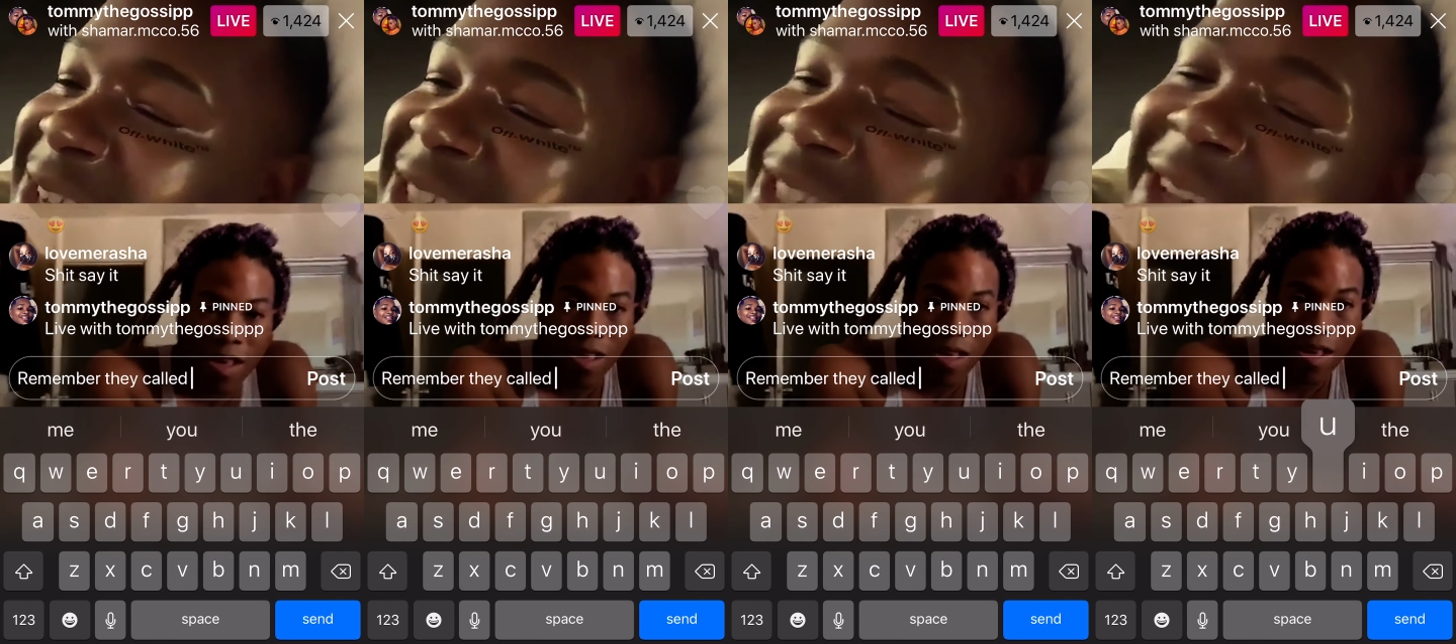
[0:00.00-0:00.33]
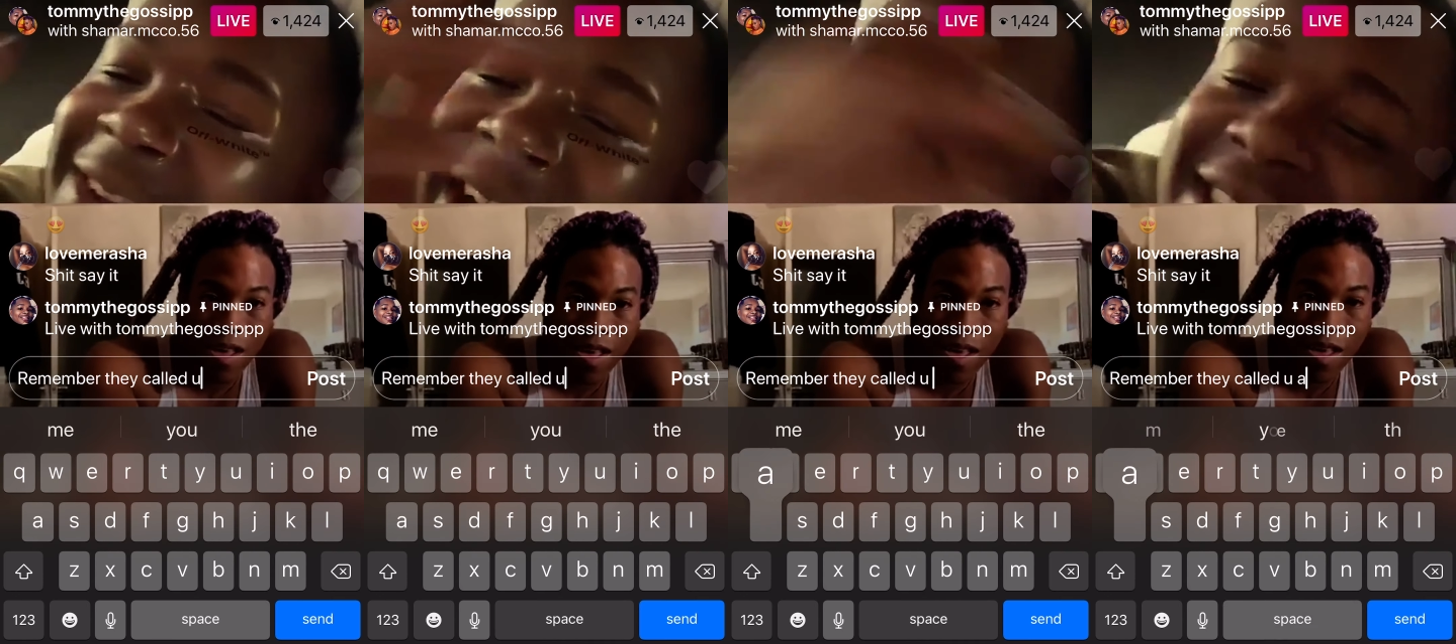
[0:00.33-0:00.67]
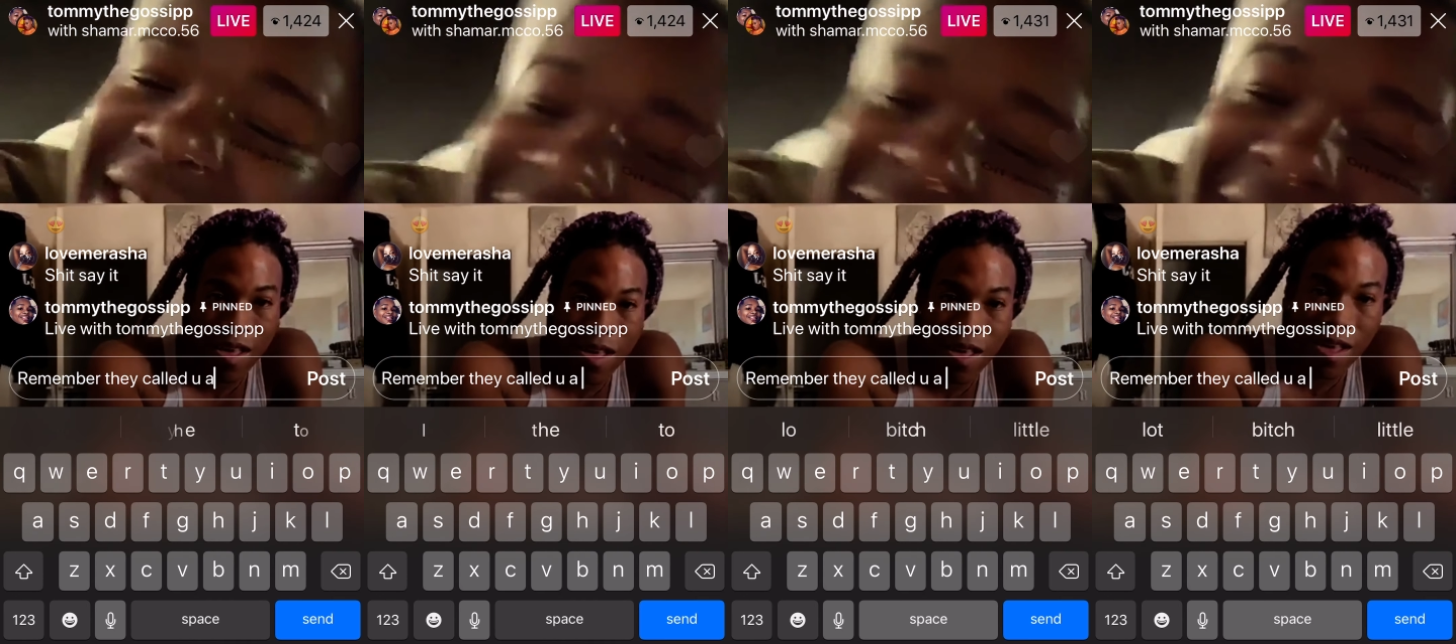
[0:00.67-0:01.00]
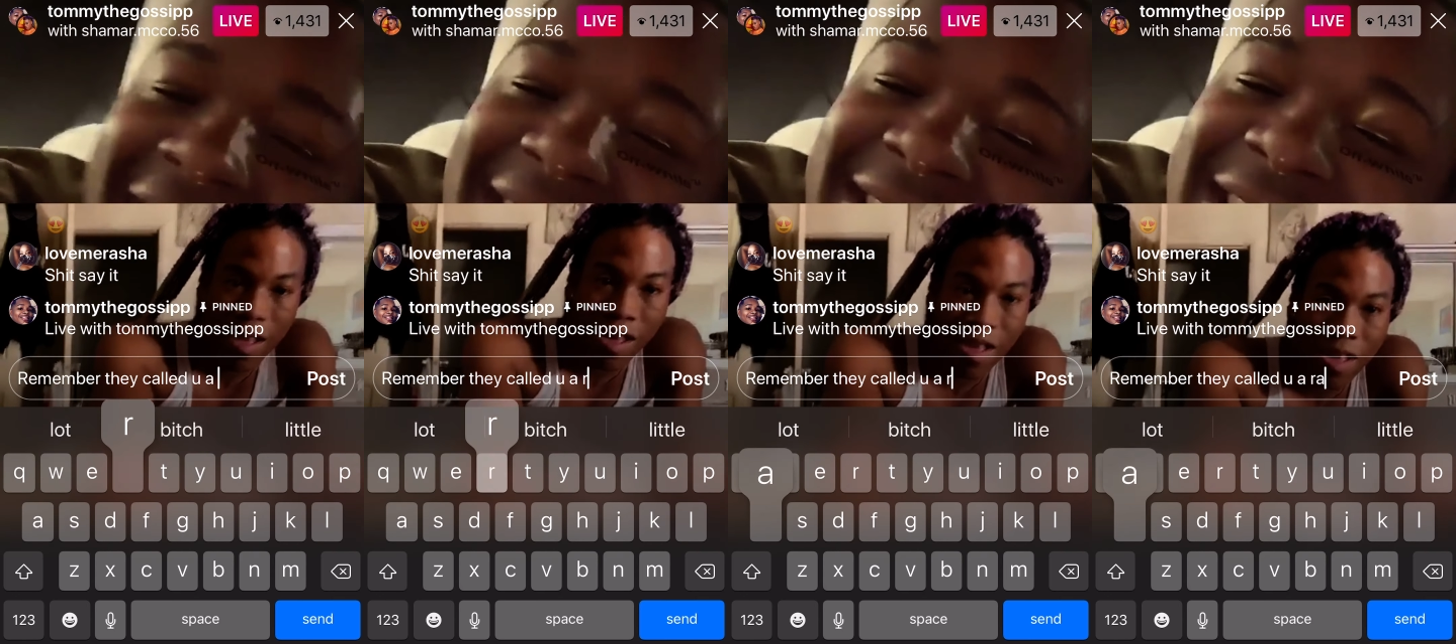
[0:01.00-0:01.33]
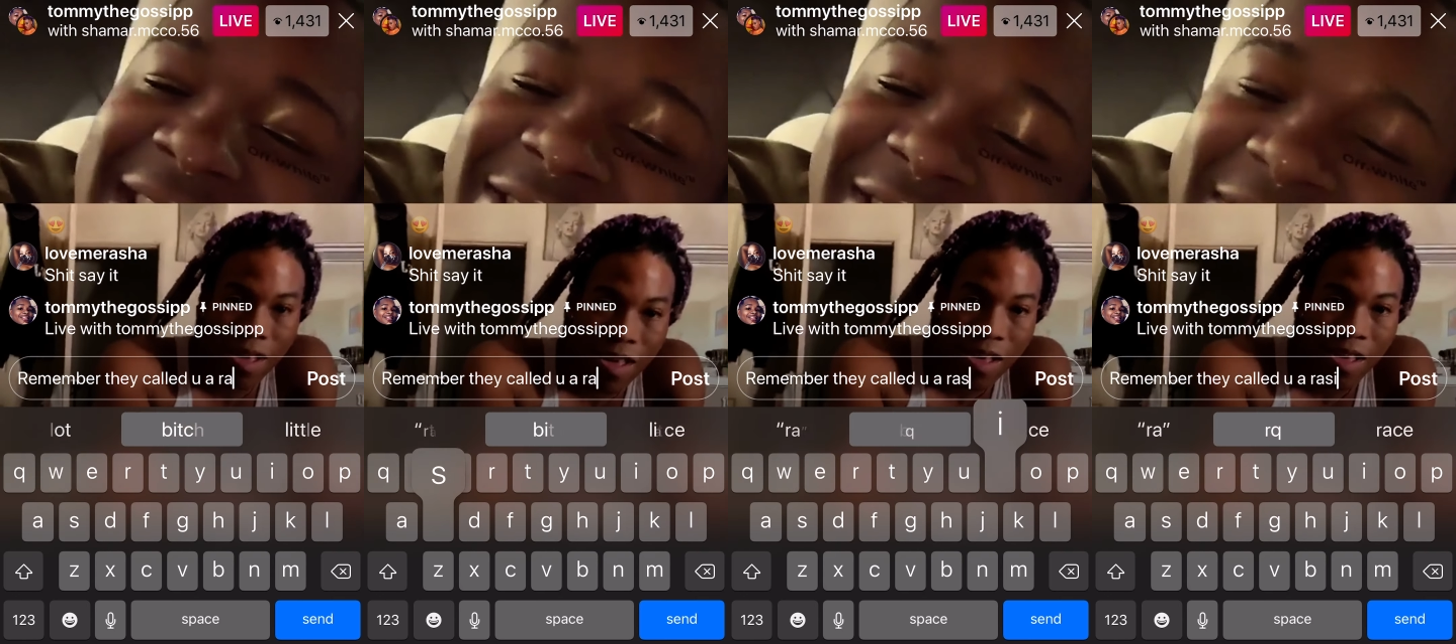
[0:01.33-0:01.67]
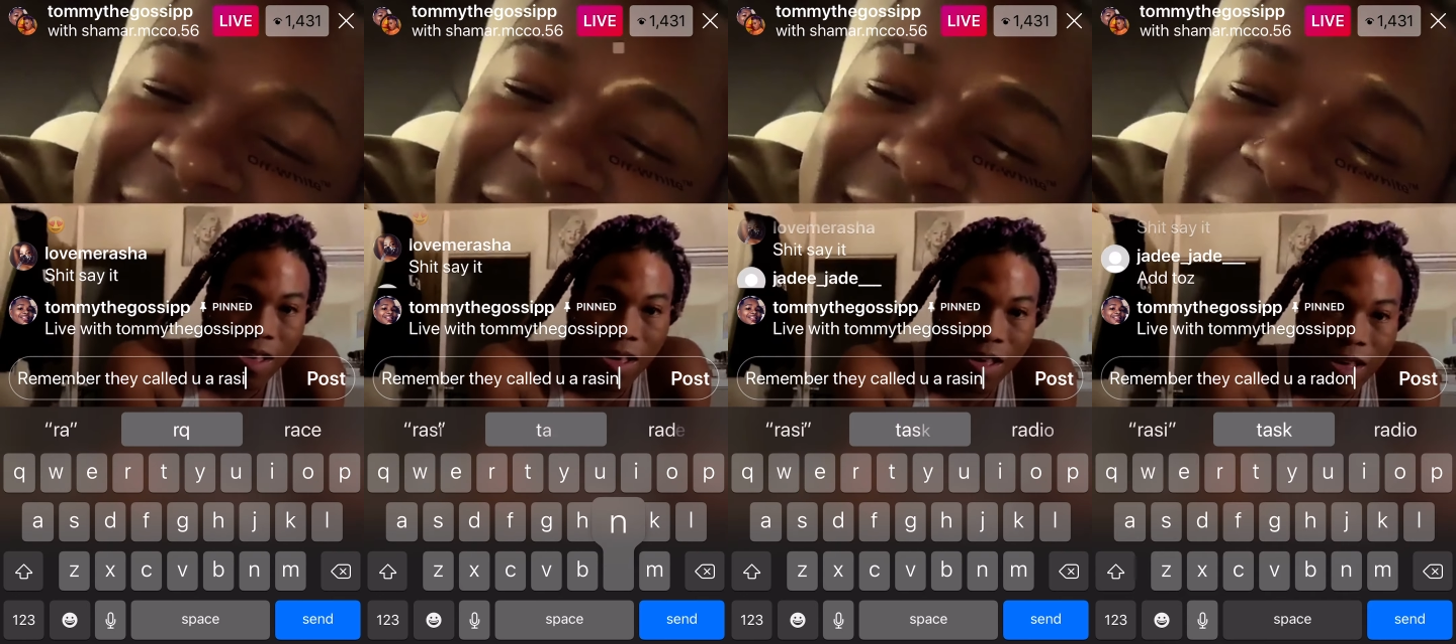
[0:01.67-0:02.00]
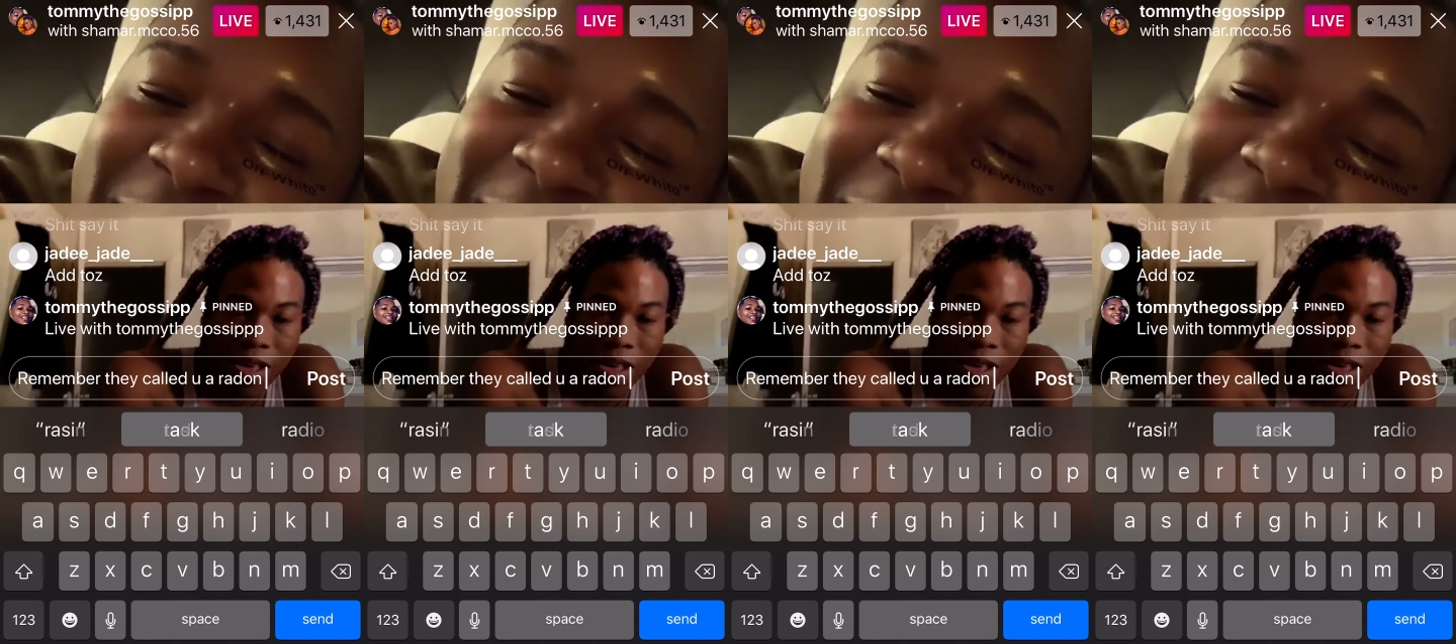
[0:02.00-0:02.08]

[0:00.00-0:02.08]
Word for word: so look, I just so I got done using the restroom,